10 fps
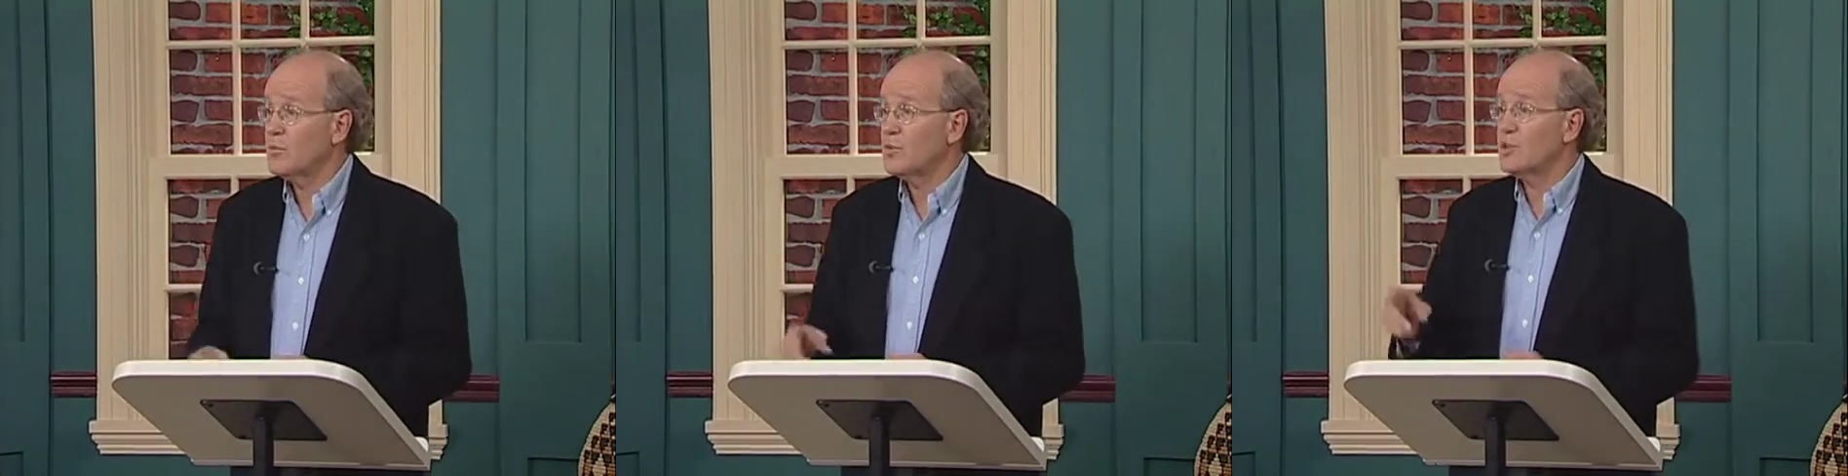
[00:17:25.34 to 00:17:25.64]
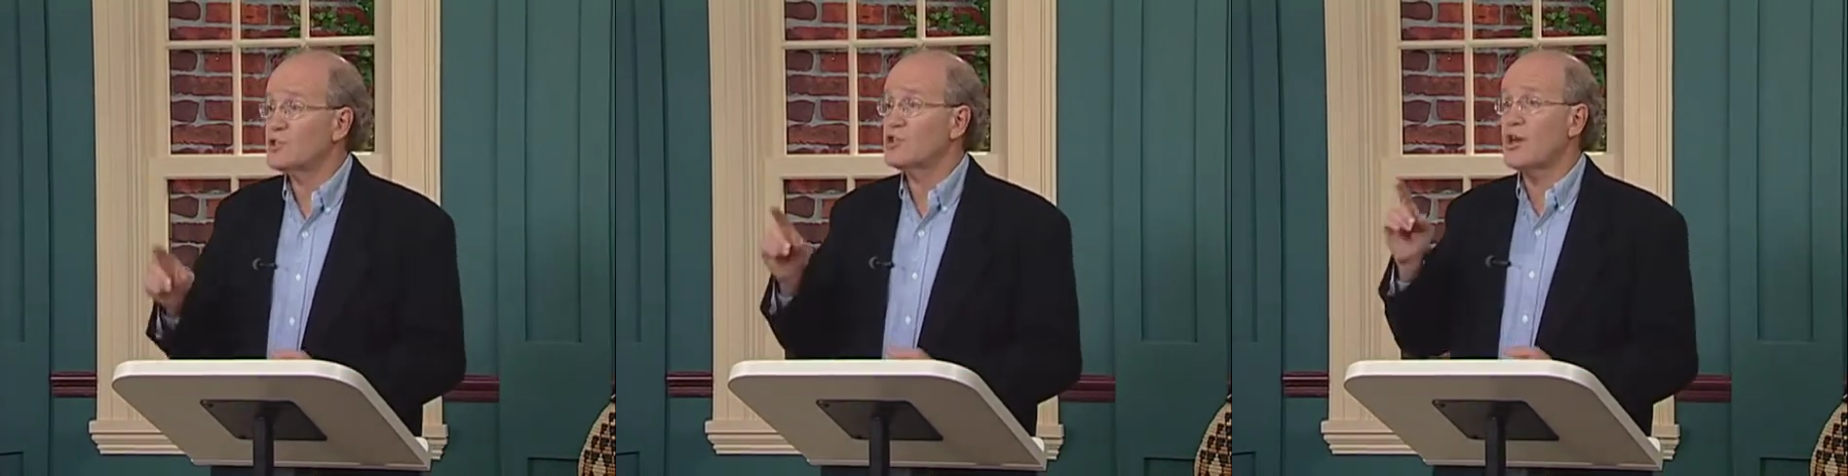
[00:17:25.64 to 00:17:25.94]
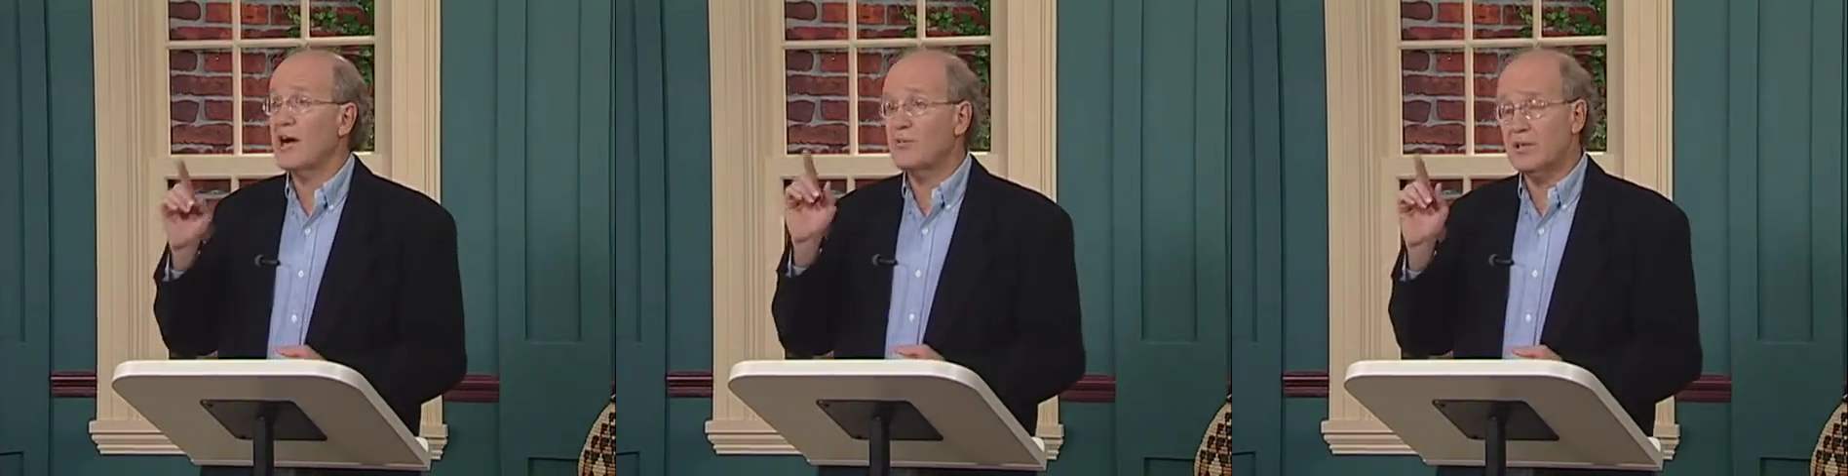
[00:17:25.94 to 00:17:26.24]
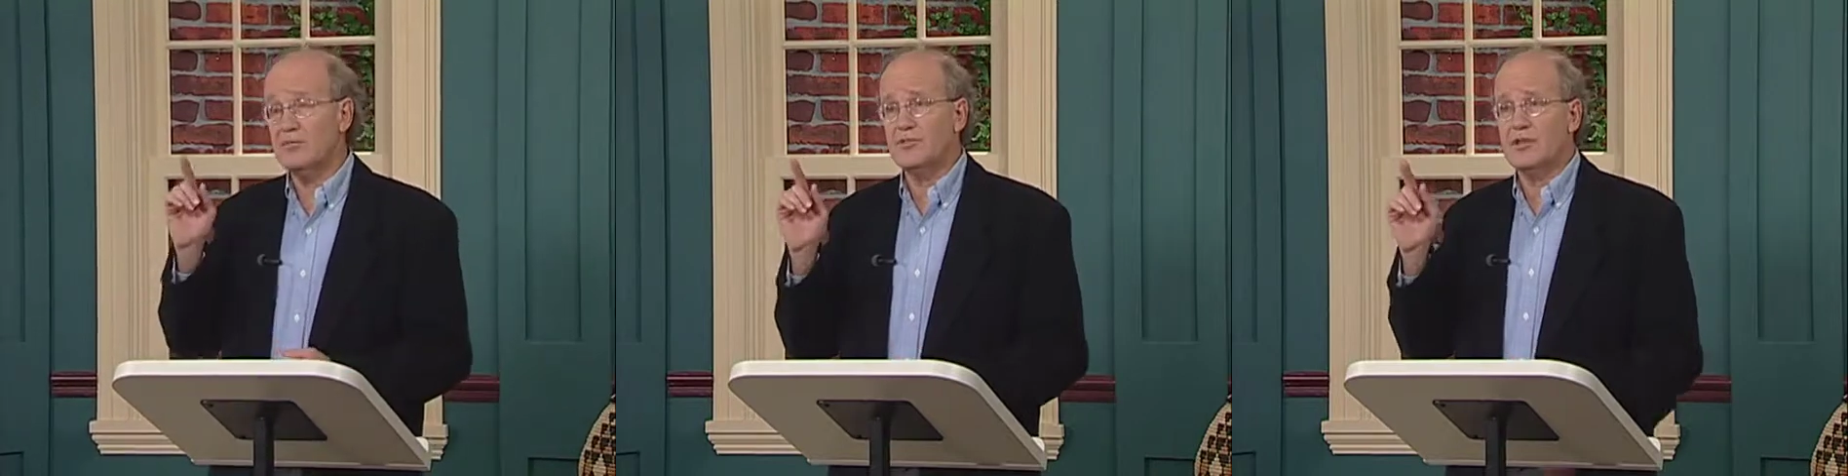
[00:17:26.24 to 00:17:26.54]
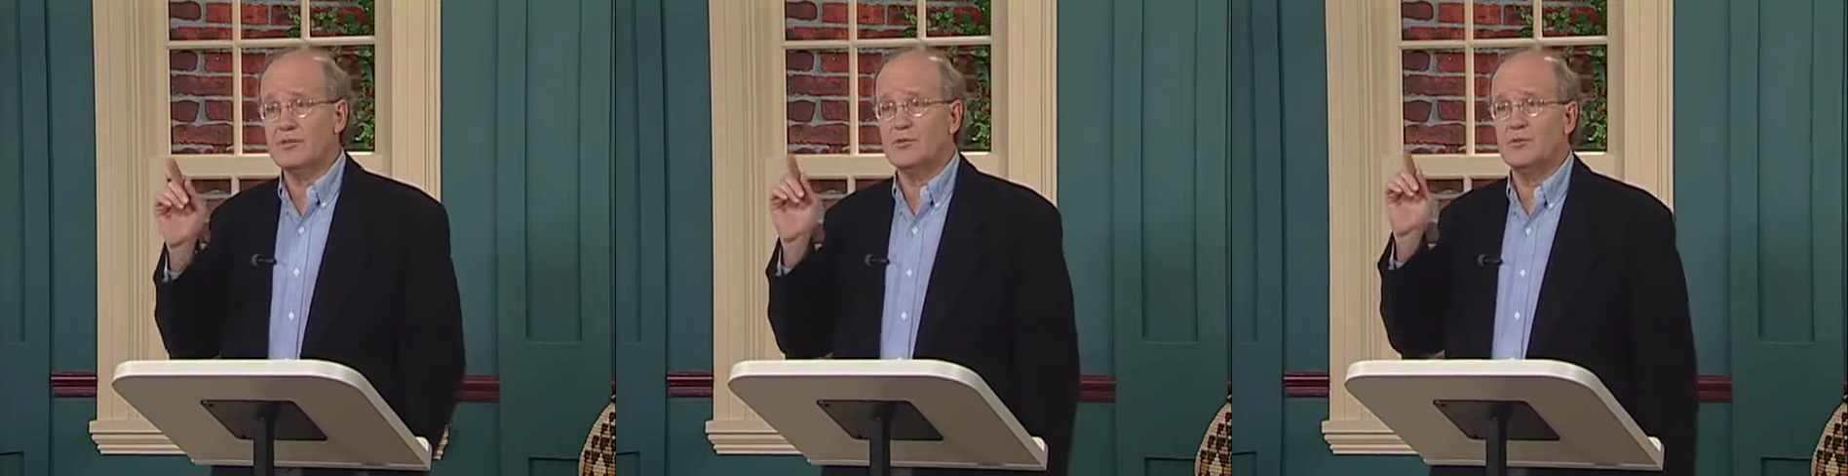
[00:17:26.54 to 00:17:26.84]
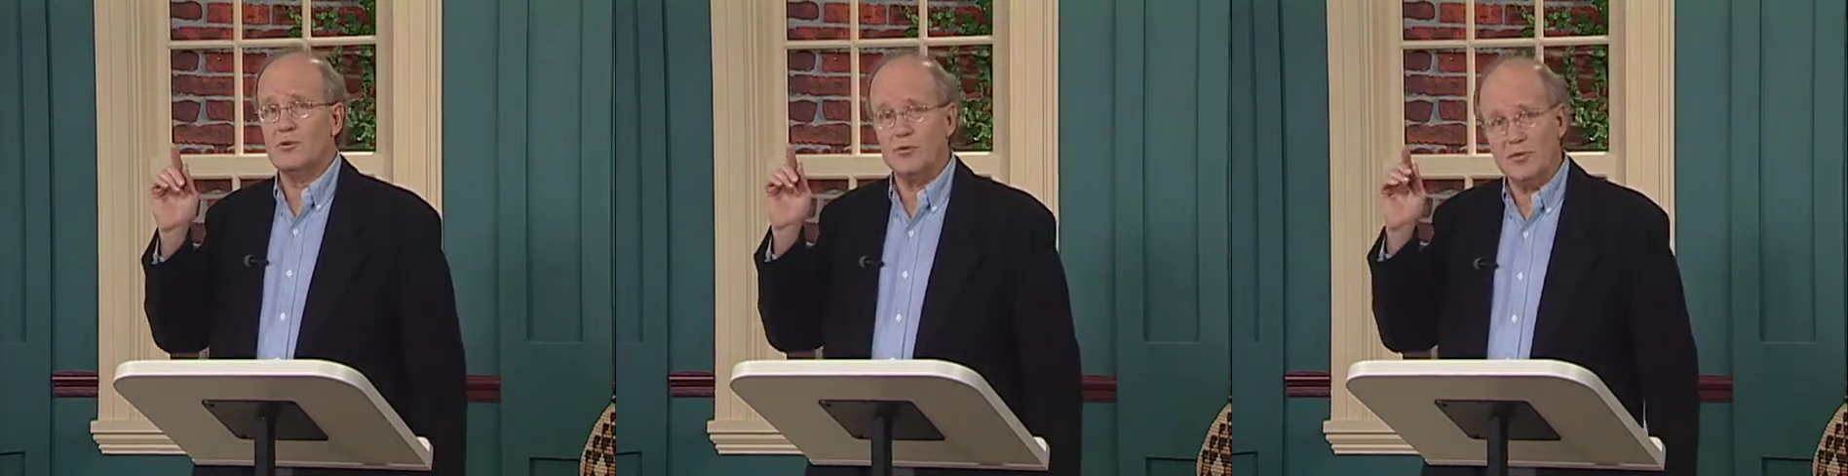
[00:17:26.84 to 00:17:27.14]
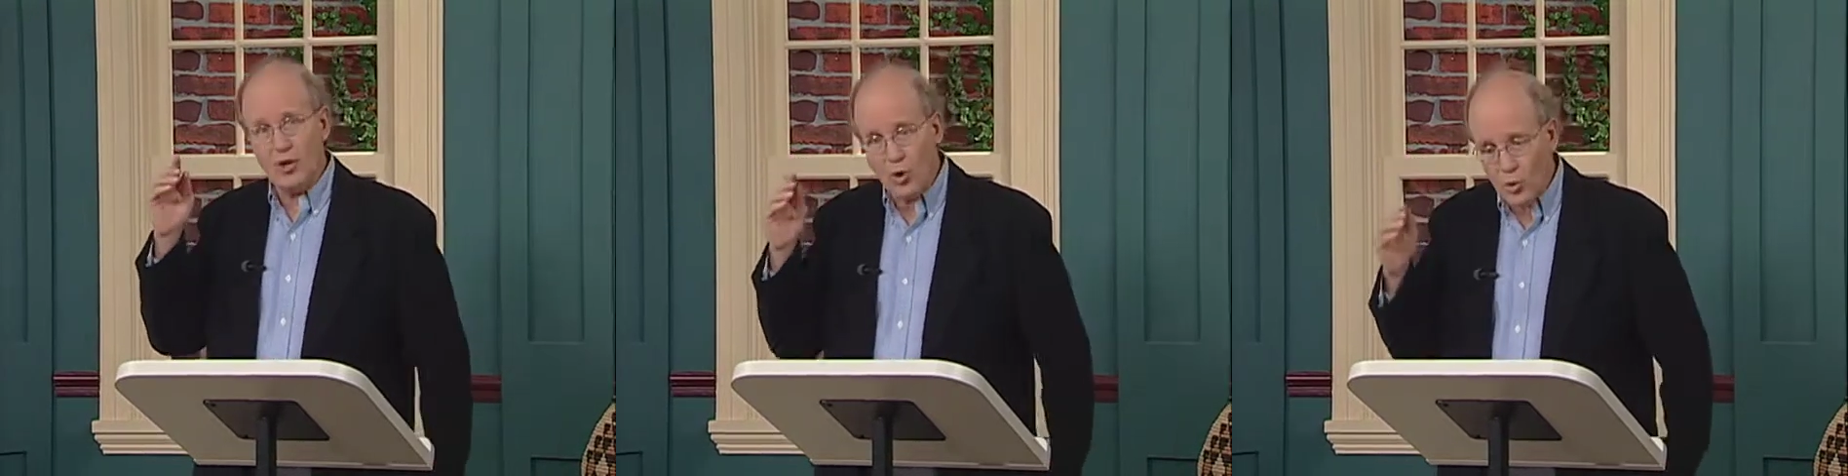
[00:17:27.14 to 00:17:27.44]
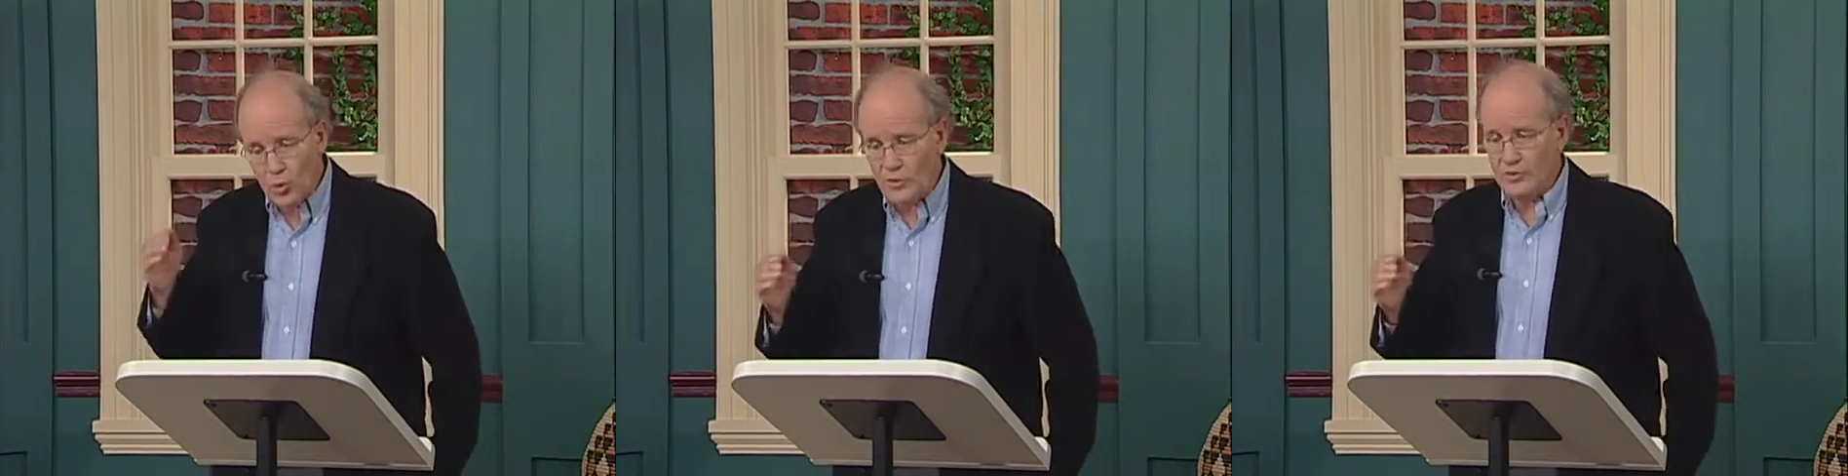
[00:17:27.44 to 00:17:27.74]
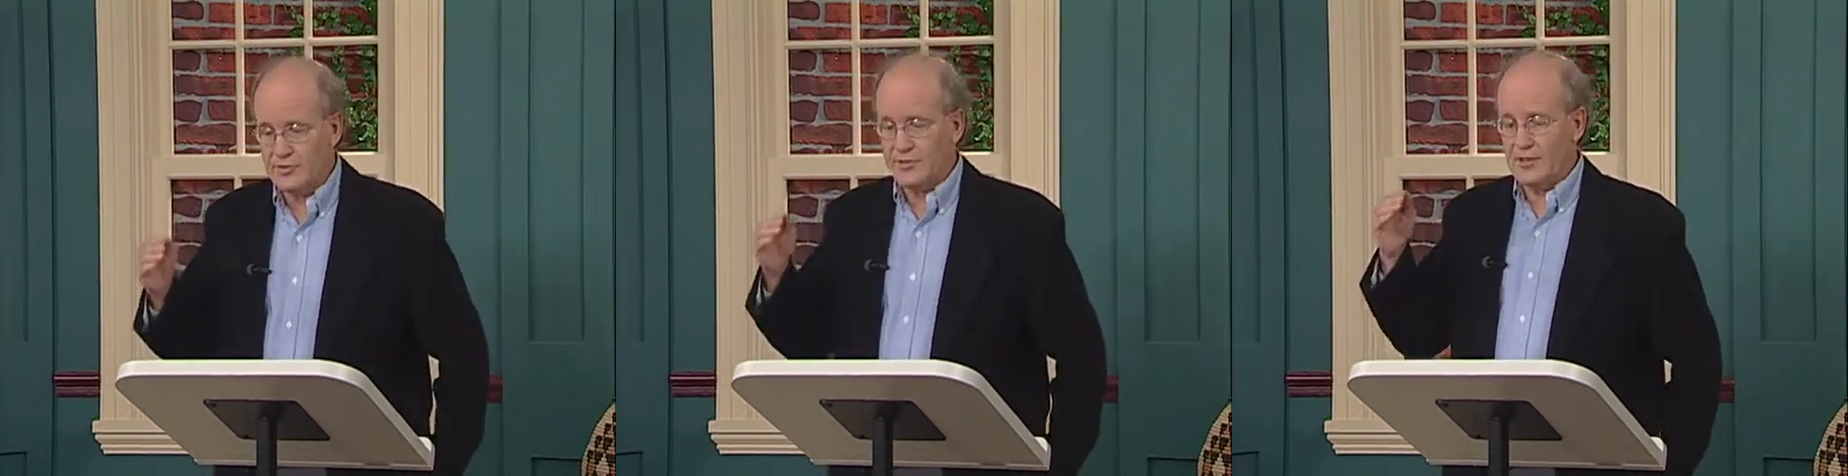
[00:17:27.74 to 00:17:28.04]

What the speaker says: which I would emphasize is probably the oldest